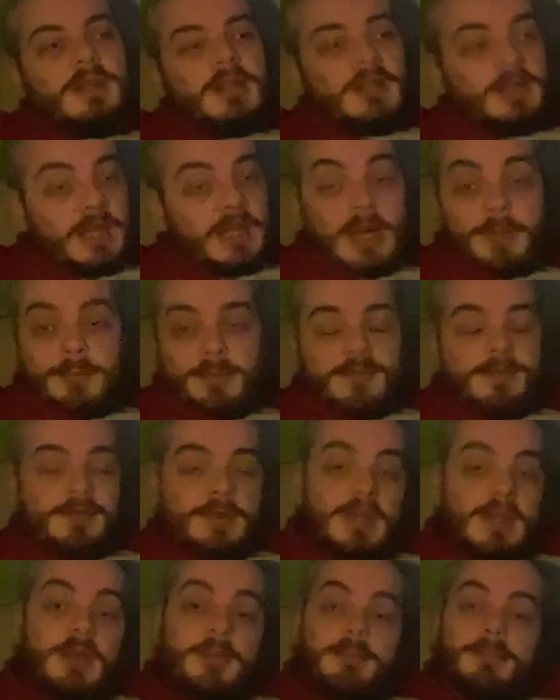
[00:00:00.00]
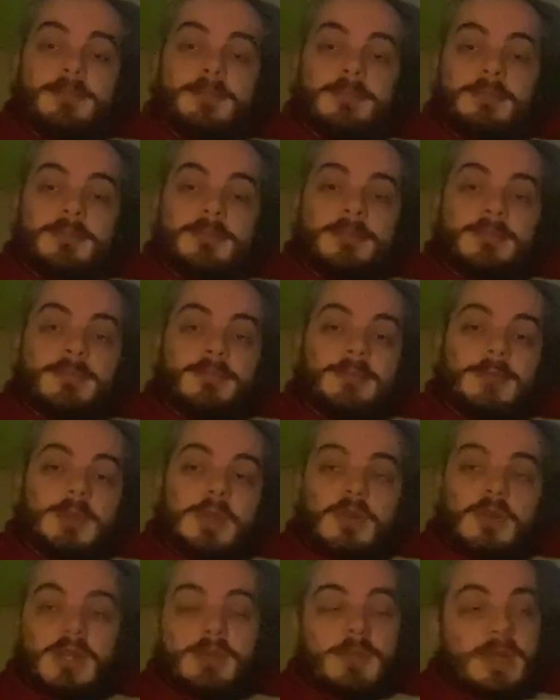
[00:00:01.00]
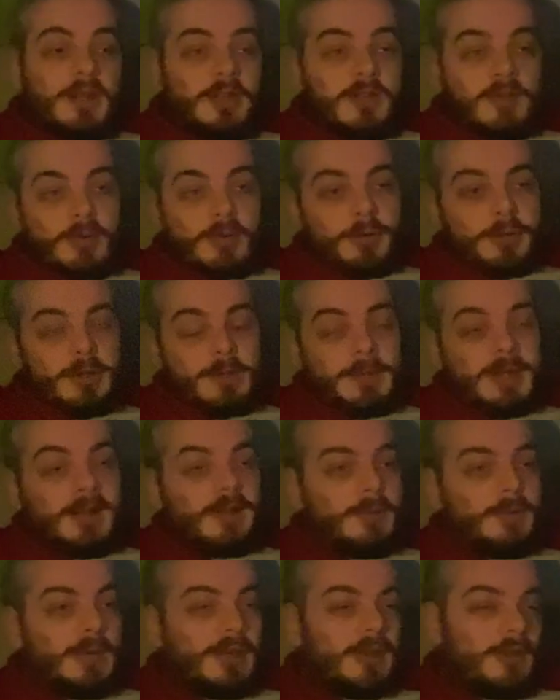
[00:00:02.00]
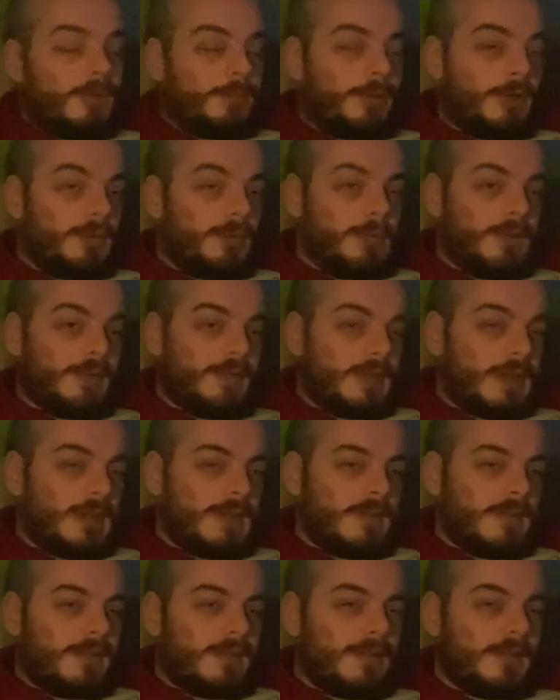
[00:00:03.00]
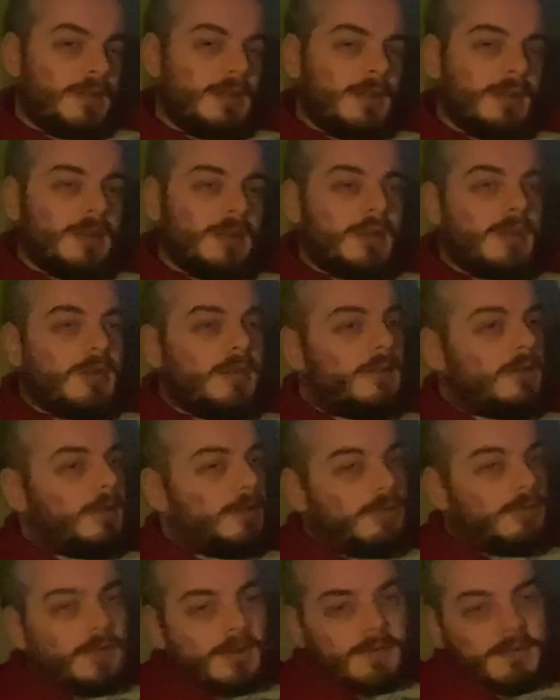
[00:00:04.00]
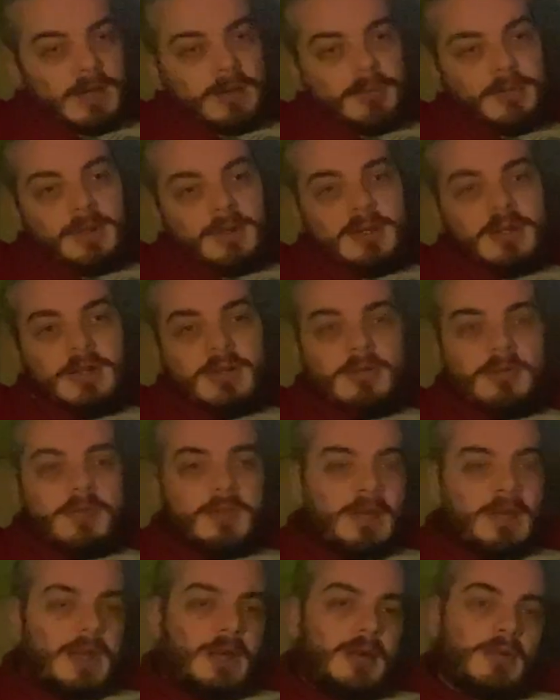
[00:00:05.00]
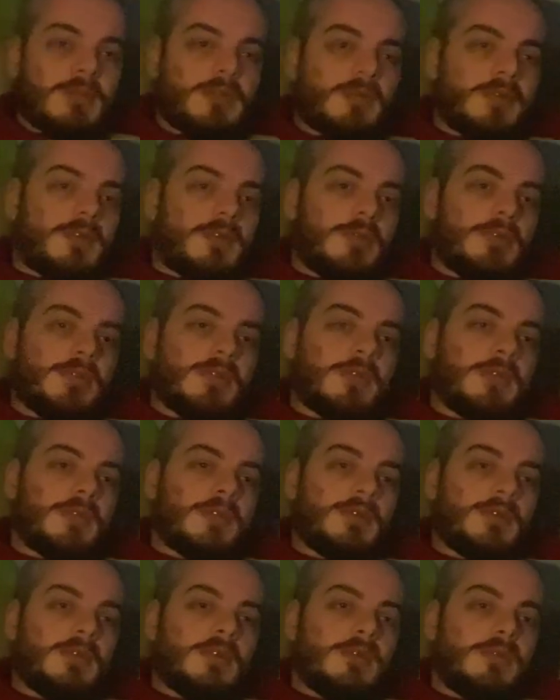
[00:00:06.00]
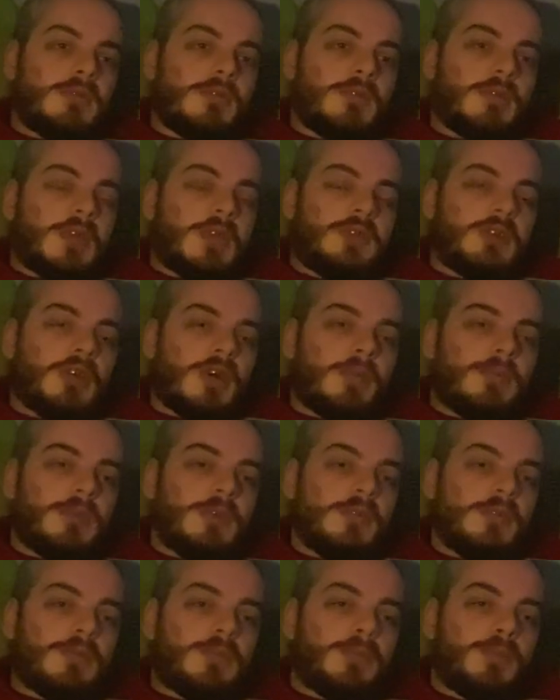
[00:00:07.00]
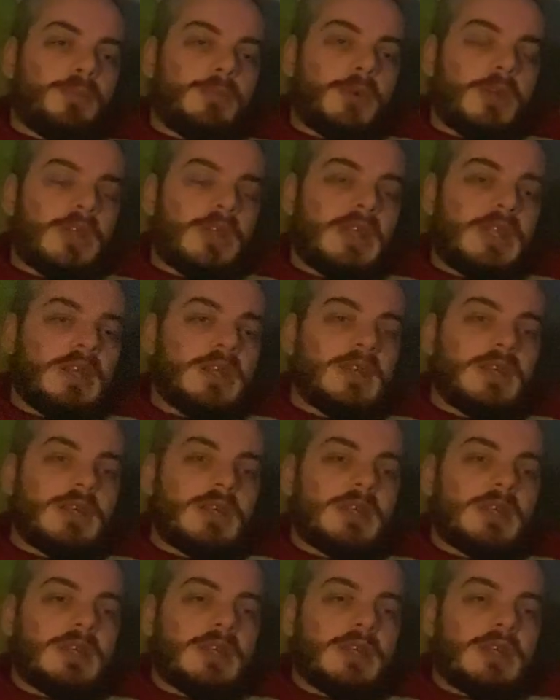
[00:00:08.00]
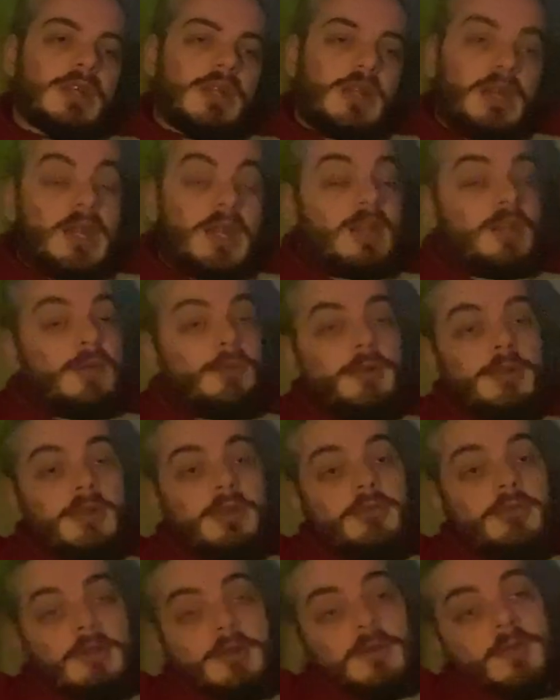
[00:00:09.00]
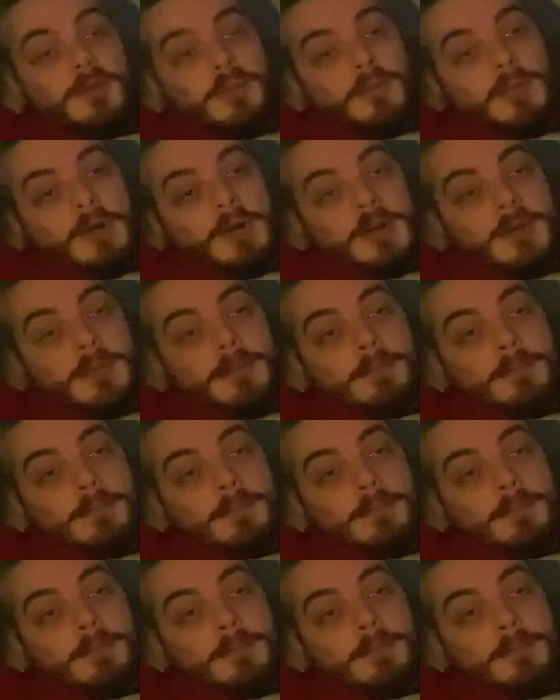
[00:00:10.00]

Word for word: It happens to them. You know, they make a couple of, they make a couple of mistakes, lose their family, lose their house, lose lose their job, lose money, and they end up on the street somewhere.